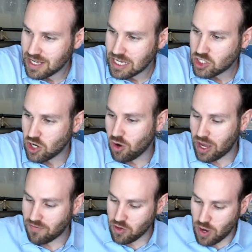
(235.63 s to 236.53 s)
So
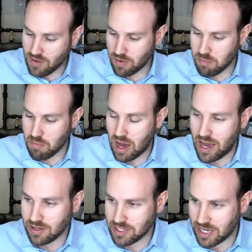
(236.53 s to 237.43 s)
if you have a
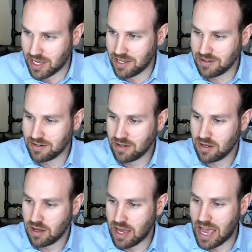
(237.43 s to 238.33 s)
mild hit
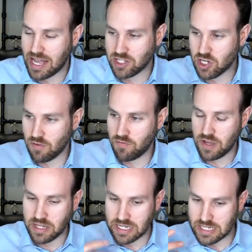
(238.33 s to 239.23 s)
and start
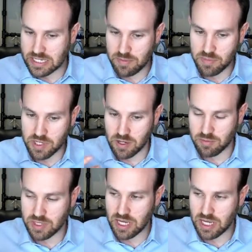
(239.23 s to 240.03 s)
feeling symptoms,